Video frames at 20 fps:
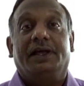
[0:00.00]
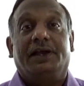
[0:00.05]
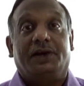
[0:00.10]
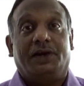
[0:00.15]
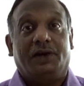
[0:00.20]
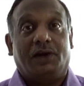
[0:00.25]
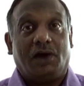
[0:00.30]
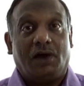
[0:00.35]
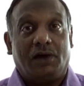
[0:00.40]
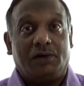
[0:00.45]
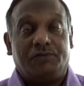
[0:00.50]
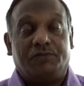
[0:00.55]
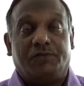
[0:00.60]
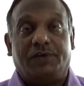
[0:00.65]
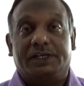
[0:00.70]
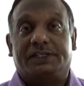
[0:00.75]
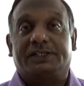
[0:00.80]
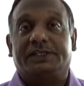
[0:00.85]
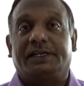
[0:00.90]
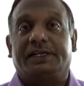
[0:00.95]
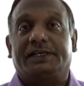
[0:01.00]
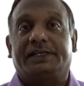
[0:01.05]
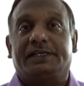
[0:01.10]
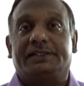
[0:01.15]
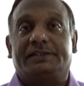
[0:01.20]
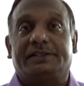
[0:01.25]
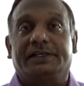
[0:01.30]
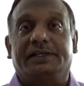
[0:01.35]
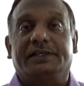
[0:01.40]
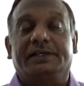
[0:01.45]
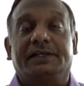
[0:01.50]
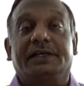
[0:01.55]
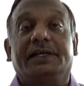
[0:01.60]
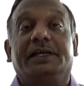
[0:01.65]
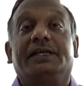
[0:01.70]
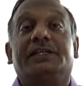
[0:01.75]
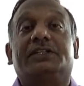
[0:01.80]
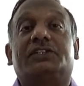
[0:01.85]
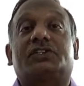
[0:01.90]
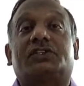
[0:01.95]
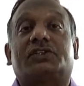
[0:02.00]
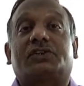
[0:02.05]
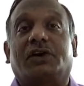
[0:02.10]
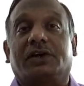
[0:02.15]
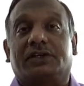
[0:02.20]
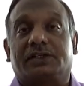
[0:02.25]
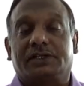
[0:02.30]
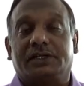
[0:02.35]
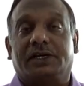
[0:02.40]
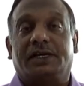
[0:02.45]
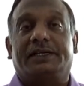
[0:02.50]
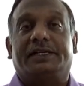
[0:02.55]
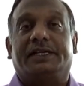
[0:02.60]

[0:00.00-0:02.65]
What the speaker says: non-functional testing, structural